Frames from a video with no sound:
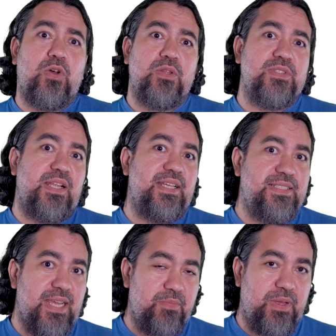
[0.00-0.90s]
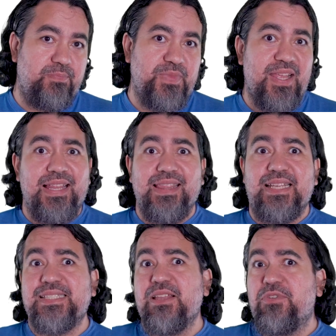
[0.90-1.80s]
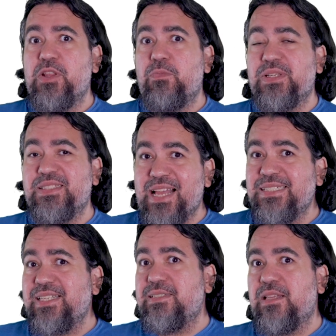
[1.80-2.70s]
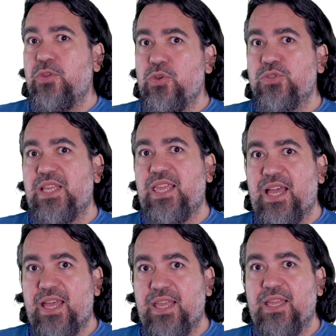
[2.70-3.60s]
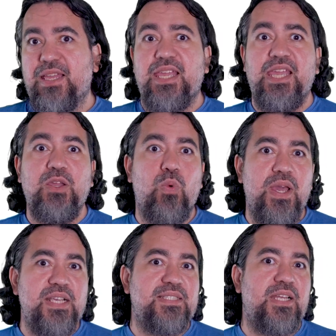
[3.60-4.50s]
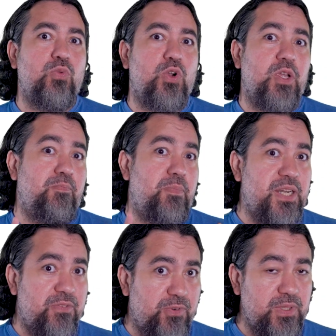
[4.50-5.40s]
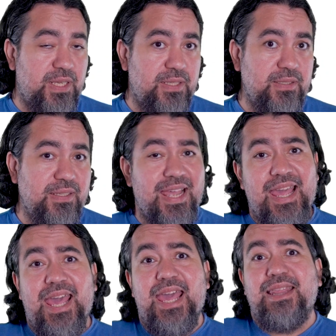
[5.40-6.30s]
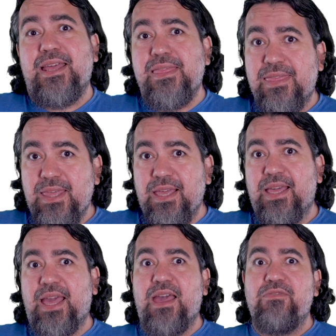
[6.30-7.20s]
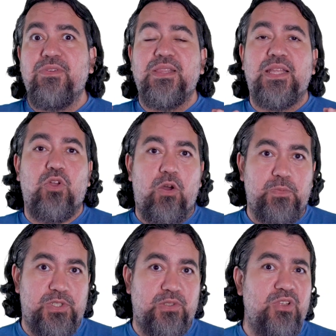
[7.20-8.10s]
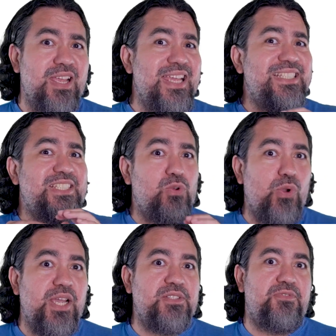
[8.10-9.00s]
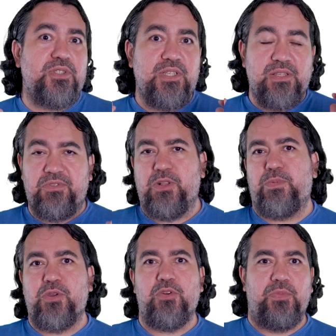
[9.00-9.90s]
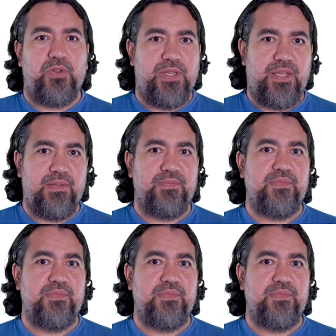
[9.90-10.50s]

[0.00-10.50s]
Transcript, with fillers: models like Gemma lets developers access and use A I in ways that work better for them, and I think having that option is great for the developer community.